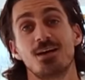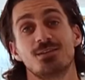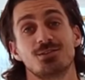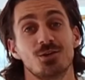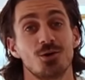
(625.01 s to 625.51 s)

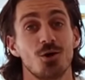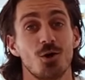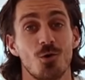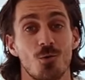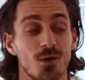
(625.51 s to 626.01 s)

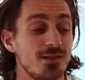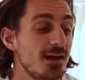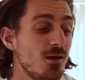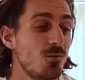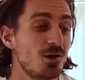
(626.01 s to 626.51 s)
So with
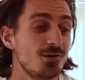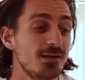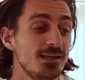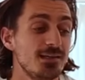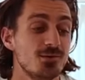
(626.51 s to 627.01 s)
that water
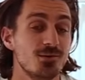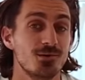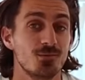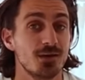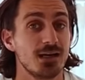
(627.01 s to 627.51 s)

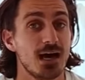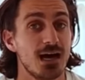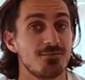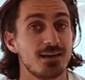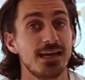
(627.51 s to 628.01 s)
heater, we
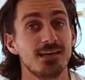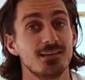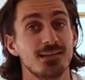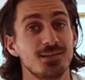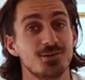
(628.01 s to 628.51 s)
have 8
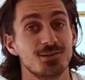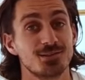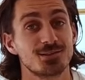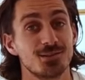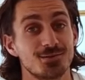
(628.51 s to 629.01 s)

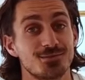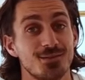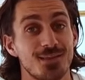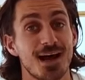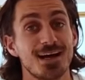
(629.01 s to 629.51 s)
liters of
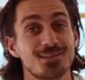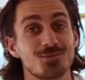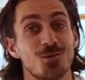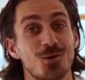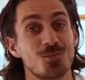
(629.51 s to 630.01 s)

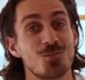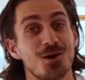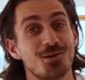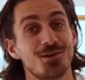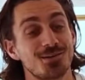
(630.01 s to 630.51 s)
nice warm
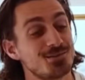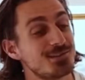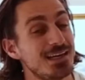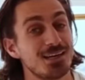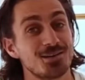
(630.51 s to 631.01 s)
water to
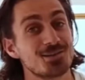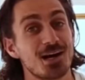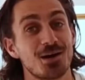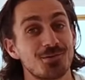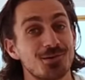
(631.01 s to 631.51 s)
take a
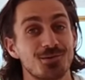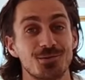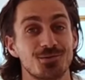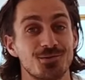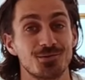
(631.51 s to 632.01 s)
shower
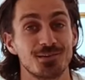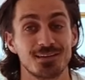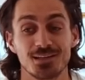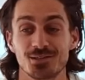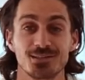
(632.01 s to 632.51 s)
or to do the
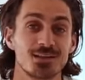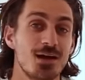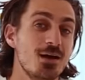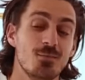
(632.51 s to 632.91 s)
dishes.